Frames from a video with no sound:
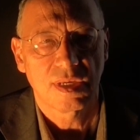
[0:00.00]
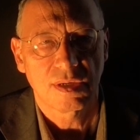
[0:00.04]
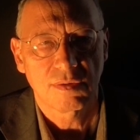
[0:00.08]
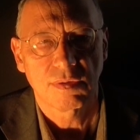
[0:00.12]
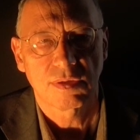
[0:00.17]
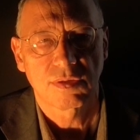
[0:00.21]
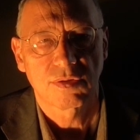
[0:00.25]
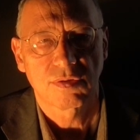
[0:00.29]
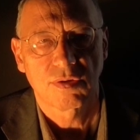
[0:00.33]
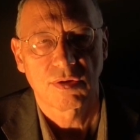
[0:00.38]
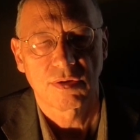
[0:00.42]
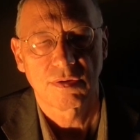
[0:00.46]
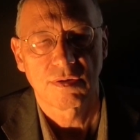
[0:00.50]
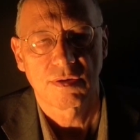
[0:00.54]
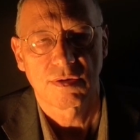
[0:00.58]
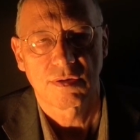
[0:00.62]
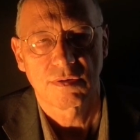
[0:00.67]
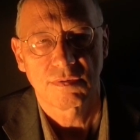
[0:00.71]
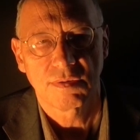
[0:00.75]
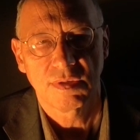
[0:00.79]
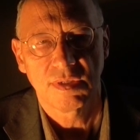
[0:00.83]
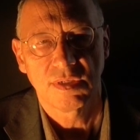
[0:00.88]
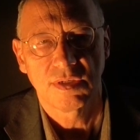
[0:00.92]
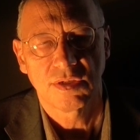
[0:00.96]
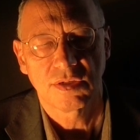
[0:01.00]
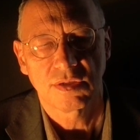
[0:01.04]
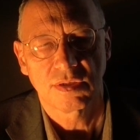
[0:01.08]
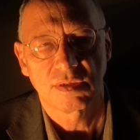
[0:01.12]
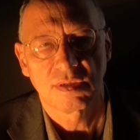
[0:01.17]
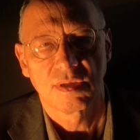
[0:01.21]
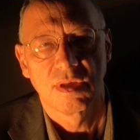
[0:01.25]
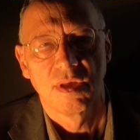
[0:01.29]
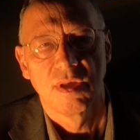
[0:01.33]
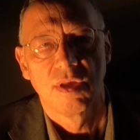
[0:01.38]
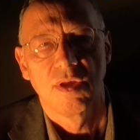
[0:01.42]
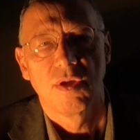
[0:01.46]
equatorial
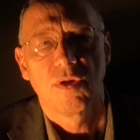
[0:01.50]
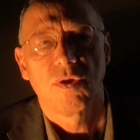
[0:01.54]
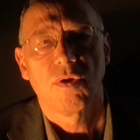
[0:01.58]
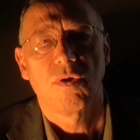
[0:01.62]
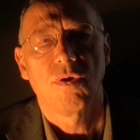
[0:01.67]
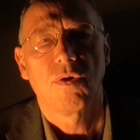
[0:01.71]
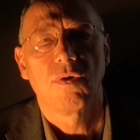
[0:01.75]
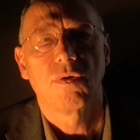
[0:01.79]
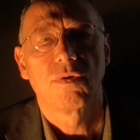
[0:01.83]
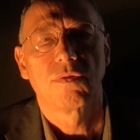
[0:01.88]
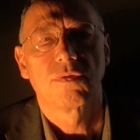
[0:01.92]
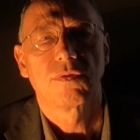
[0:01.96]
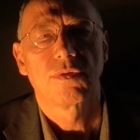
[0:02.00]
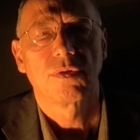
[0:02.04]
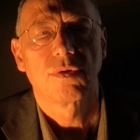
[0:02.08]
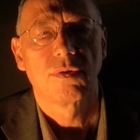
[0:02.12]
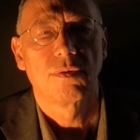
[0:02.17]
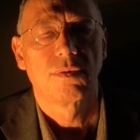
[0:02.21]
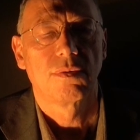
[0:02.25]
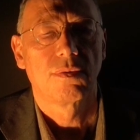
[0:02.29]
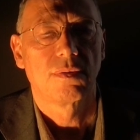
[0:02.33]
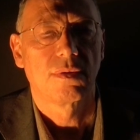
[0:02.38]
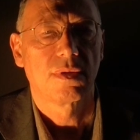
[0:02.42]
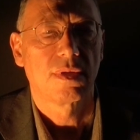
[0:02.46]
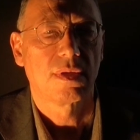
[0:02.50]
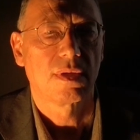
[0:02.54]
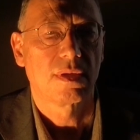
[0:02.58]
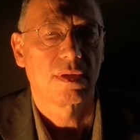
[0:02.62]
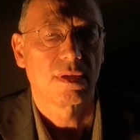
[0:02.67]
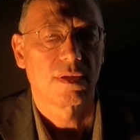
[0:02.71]
region, although